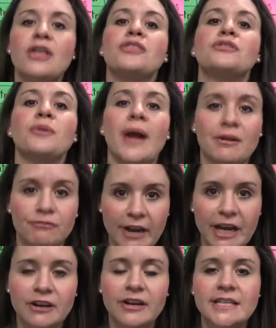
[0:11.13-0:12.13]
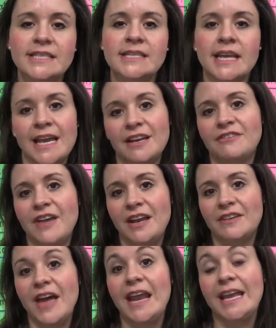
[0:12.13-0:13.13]
through a rigorous,
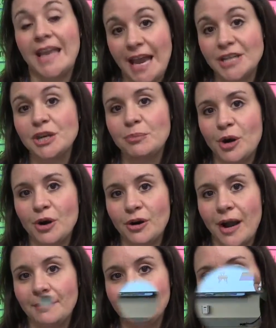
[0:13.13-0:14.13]
innovative, and engaging program.